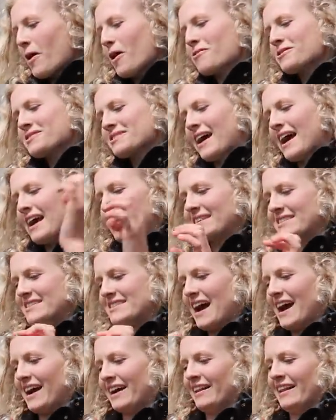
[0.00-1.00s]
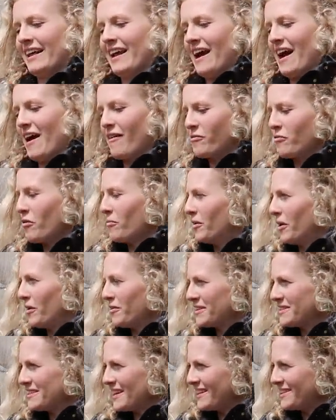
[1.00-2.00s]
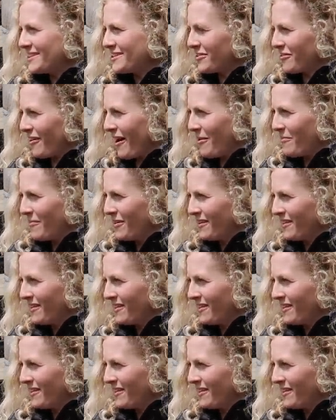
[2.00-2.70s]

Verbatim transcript: posts exactly have you uploaded to Instagram?